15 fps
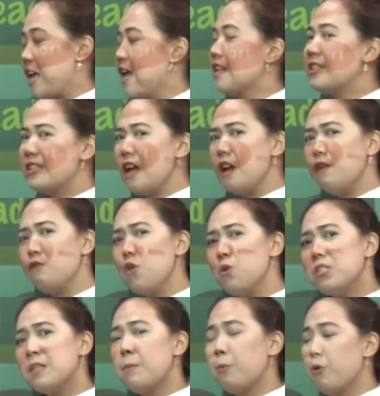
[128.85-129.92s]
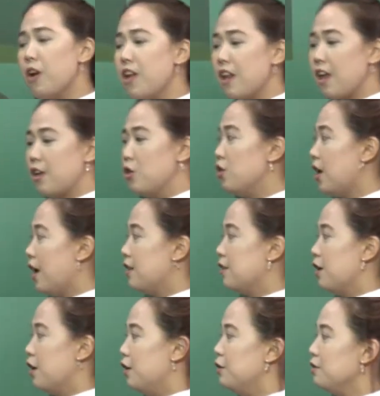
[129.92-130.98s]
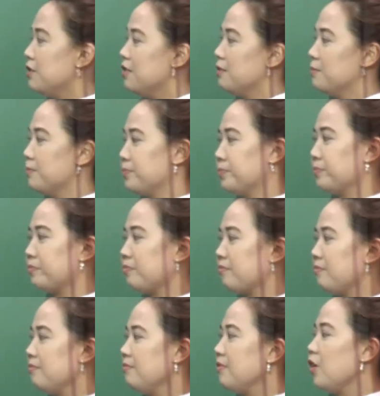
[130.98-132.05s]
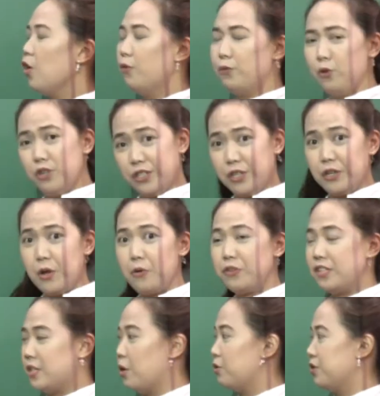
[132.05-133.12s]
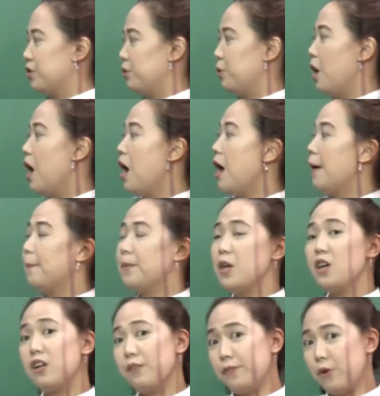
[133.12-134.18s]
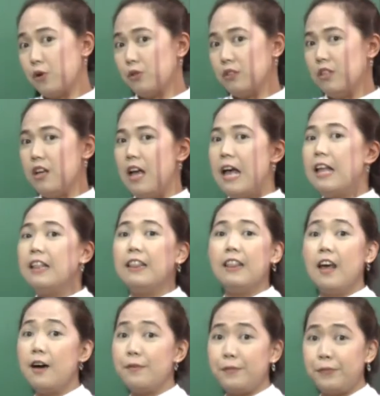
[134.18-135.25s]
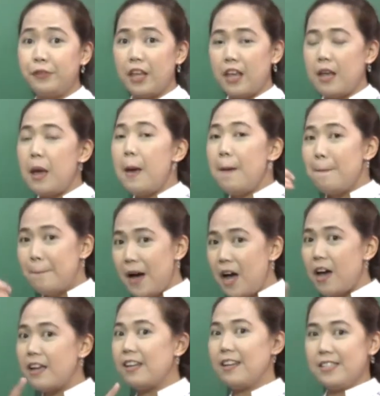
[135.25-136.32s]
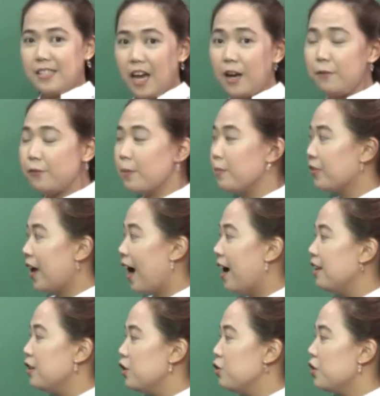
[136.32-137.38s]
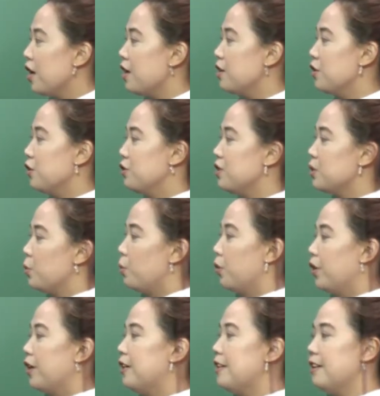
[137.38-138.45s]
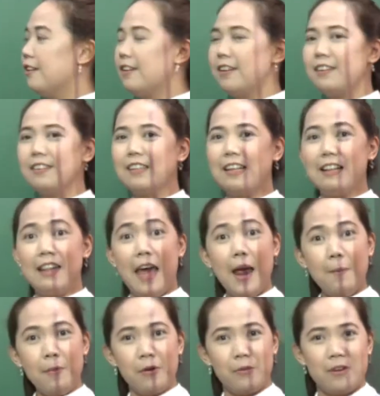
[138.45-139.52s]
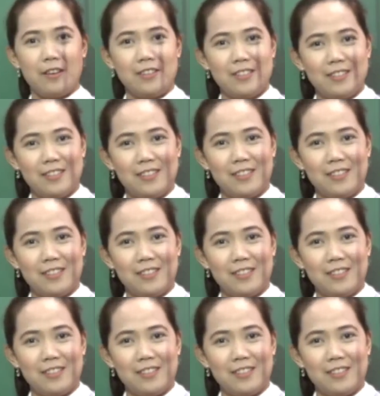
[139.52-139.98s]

Instead of using pretty, you can use, of course you know this also, beautiful, lovely. But aside from that, you can use the word glamorous.